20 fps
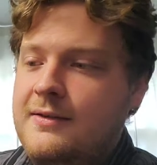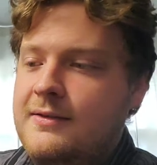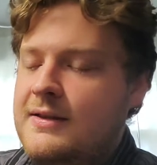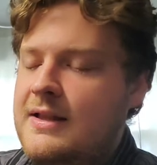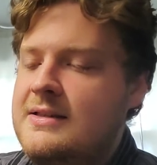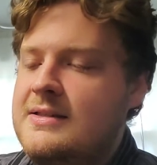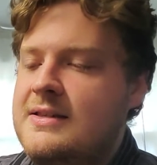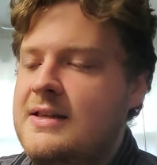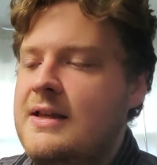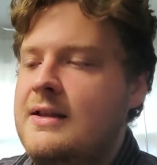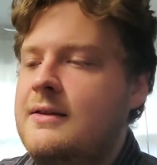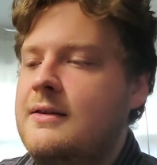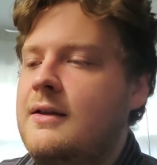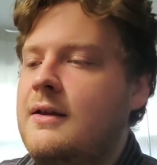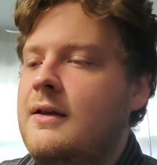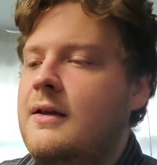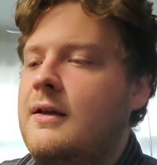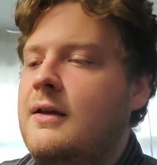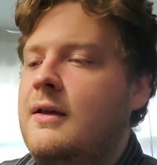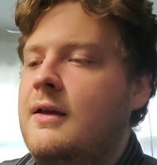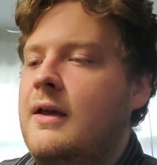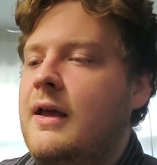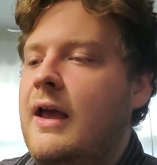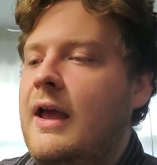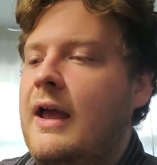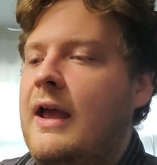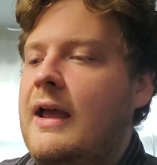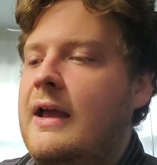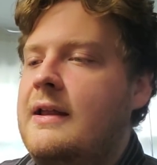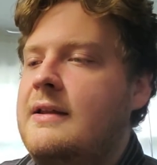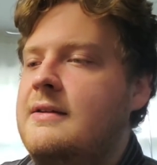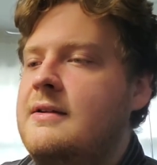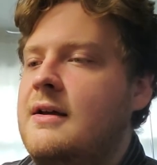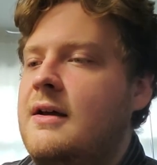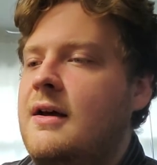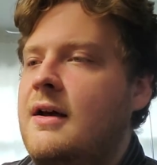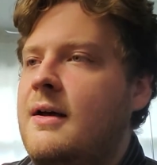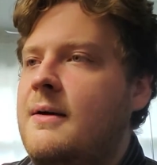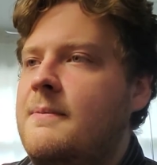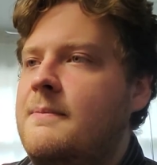that's it. And
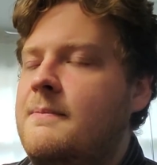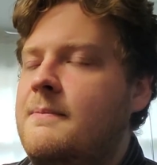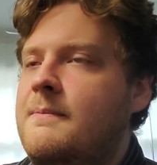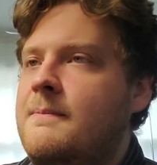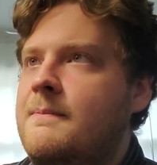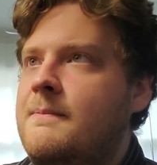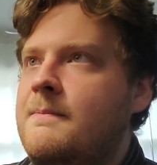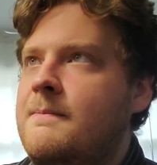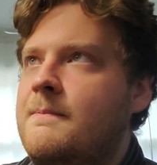um,